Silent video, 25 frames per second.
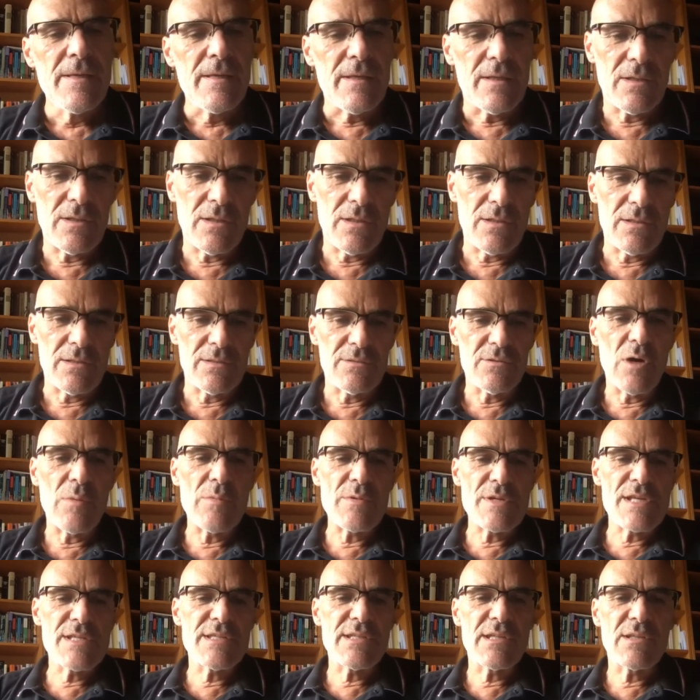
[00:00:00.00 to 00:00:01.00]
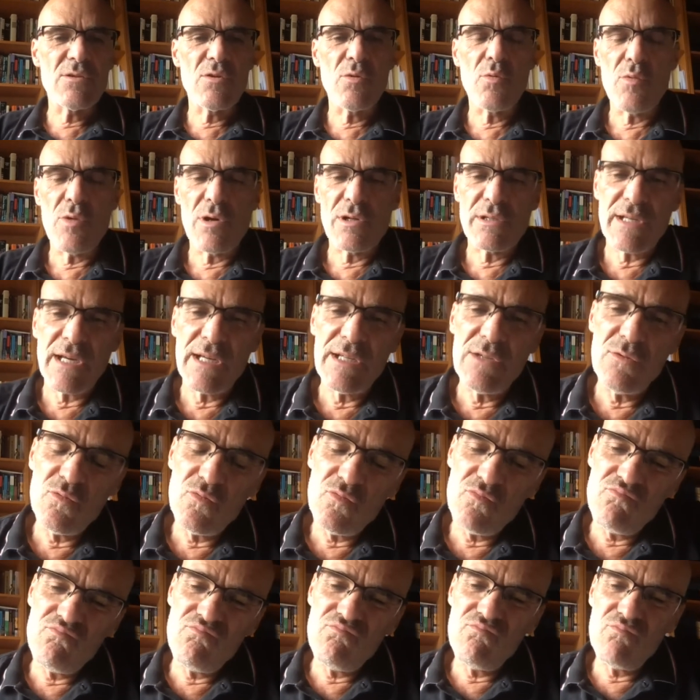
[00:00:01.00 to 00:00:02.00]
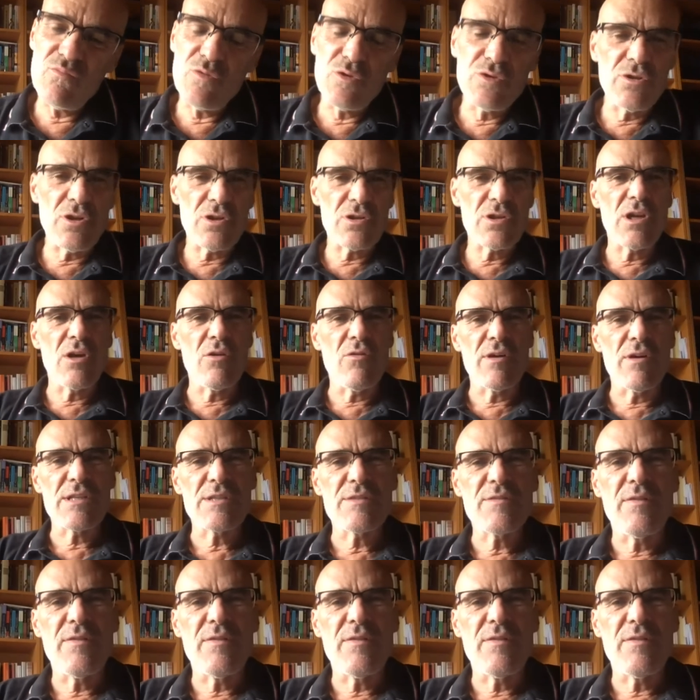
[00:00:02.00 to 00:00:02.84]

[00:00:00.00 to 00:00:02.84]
uh, dominating the world. I will not go as